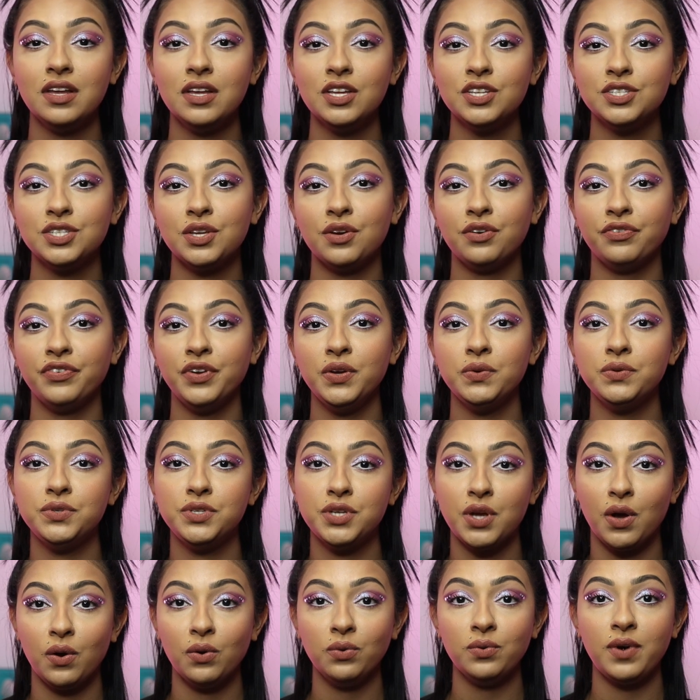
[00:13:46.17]
So if you
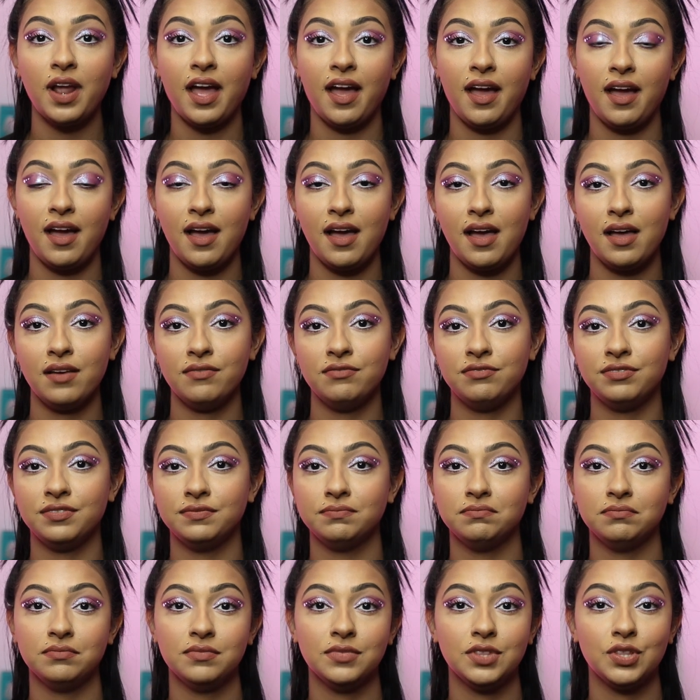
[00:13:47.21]
don't have
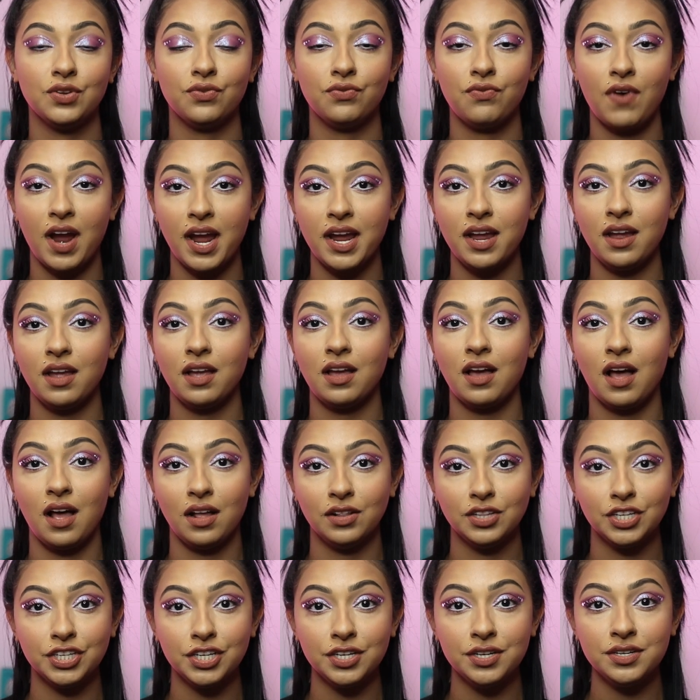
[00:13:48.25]
the right
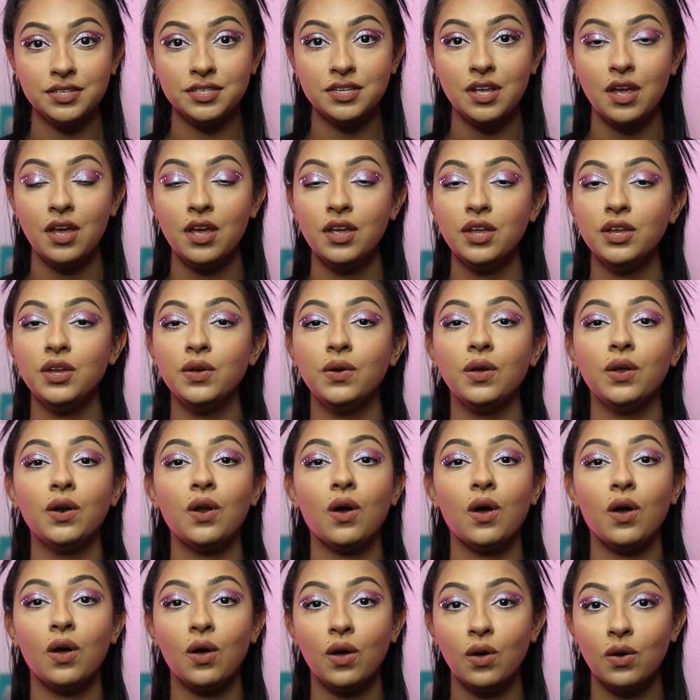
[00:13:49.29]
colors, you can
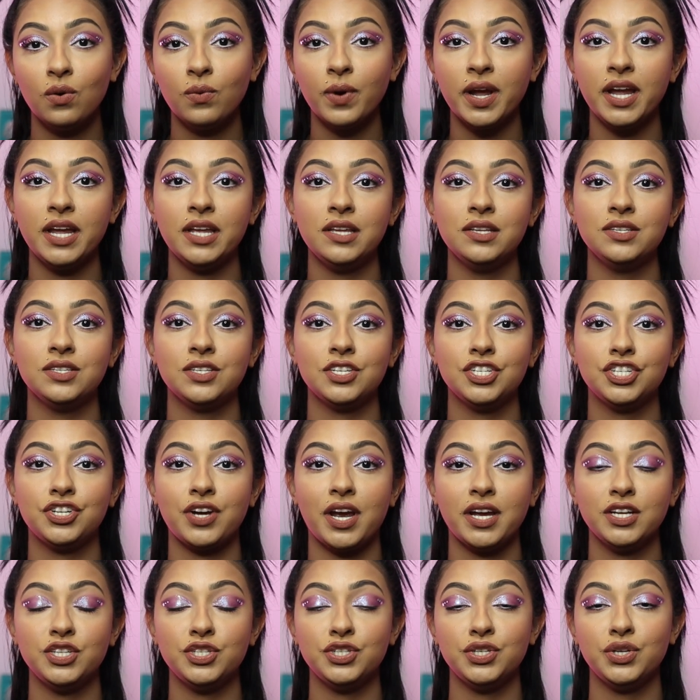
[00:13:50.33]
always
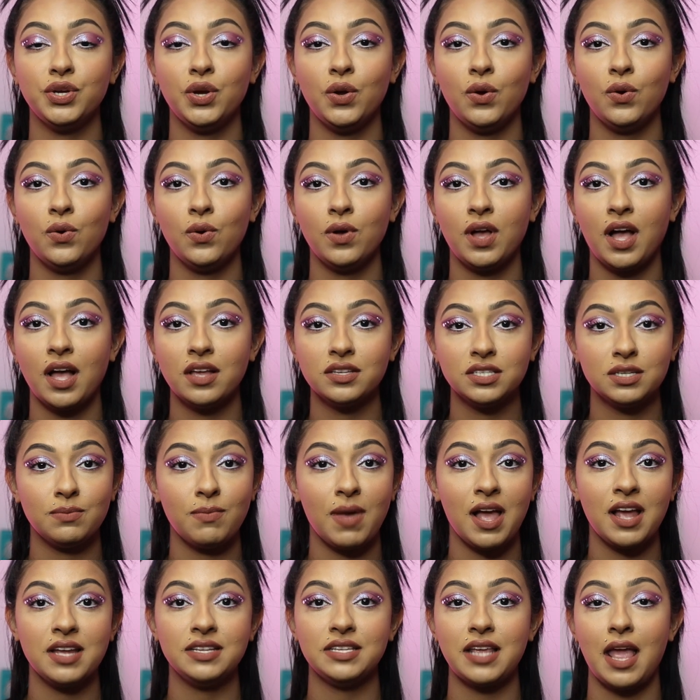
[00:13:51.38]
try to
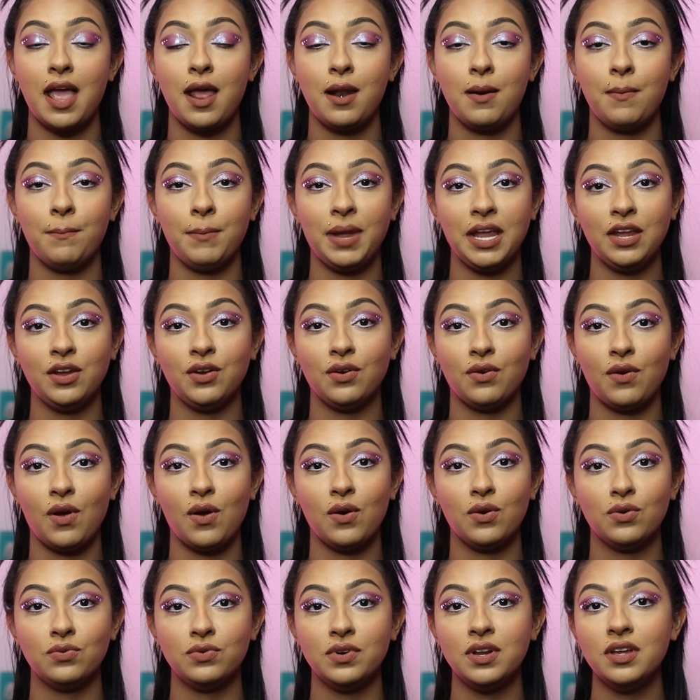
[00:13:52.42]
customize and make your
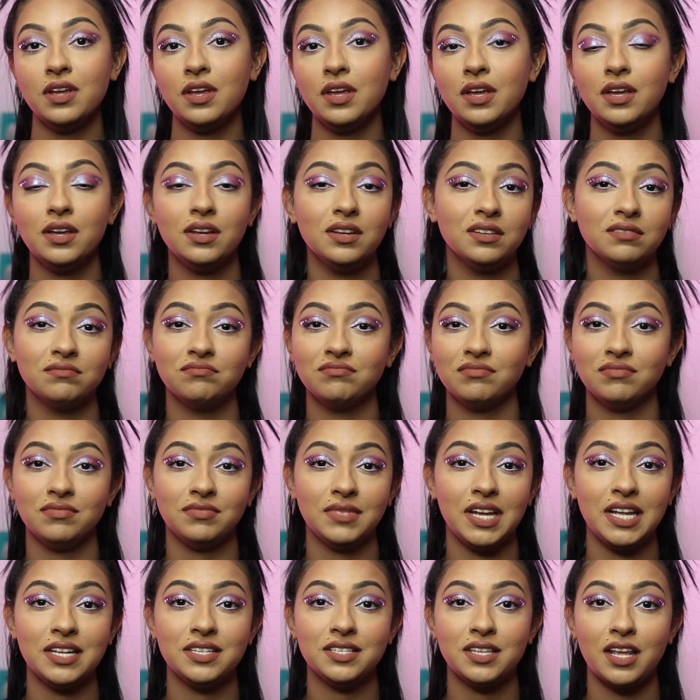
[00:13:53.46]
own
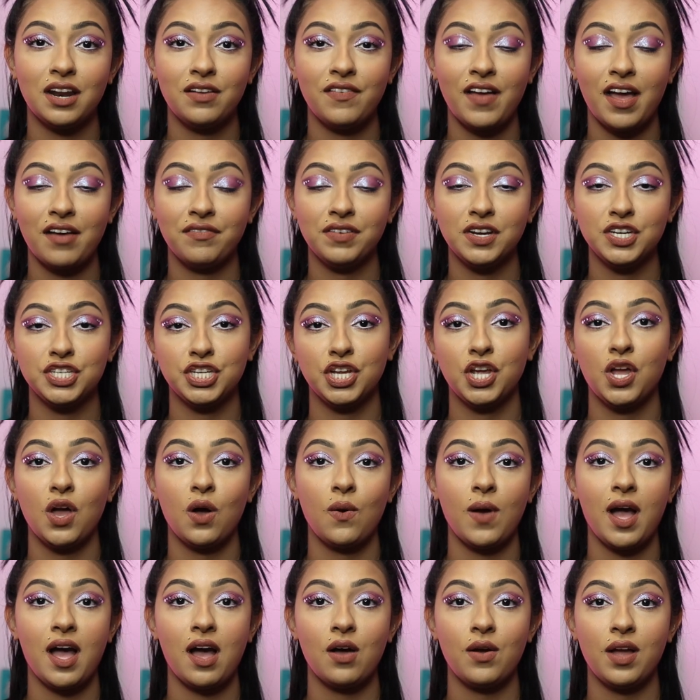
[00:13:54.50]
instead of having to
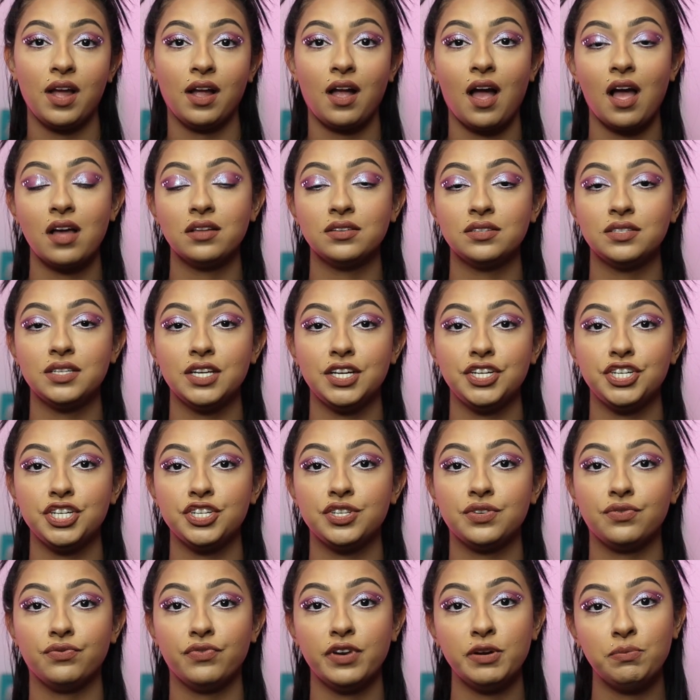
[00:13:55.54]
go out and constantly
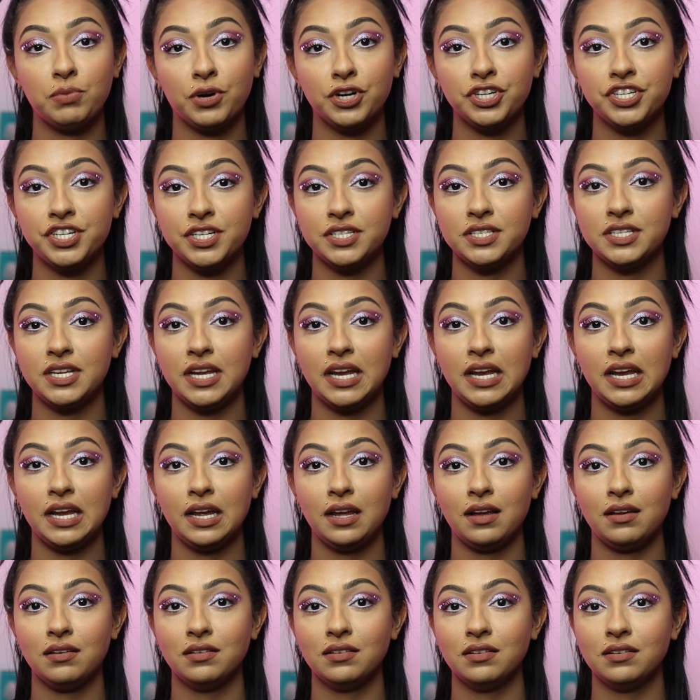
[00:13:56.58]
just
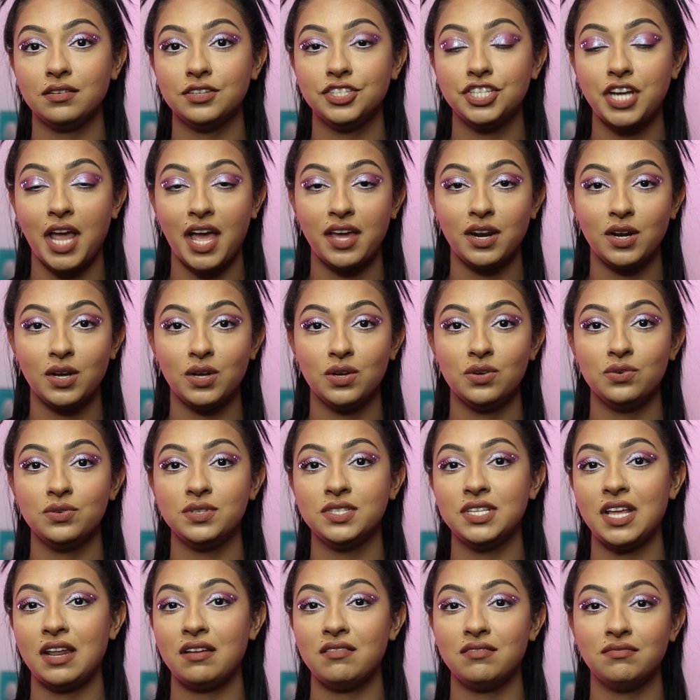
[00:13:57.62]
repurchasing
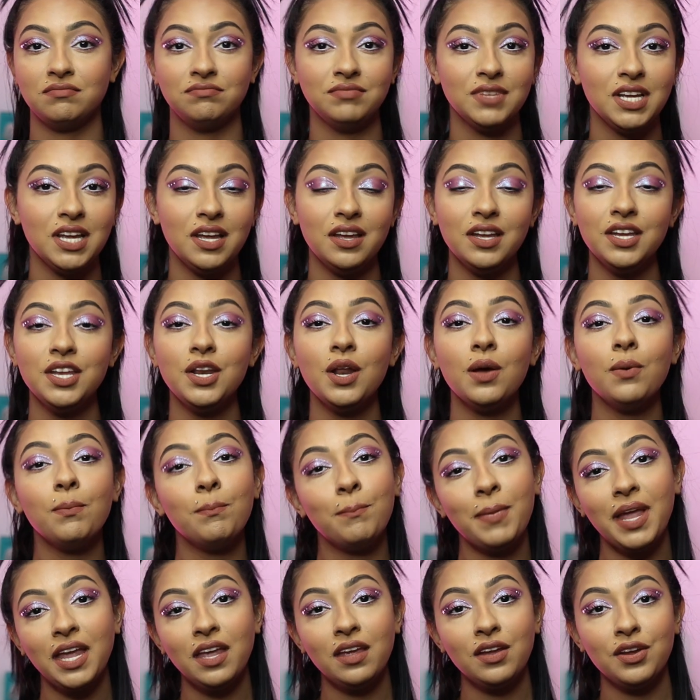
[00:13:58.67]
shadows and, you know,
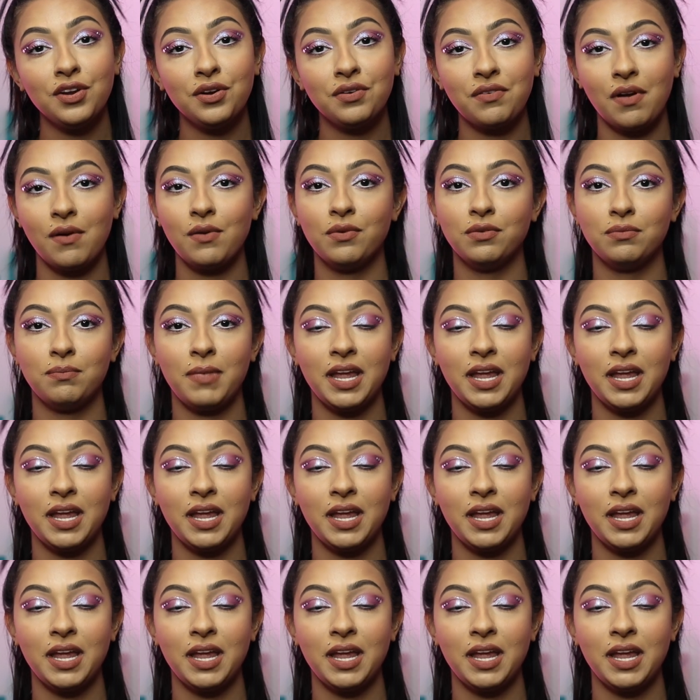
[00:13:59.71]
make it your own.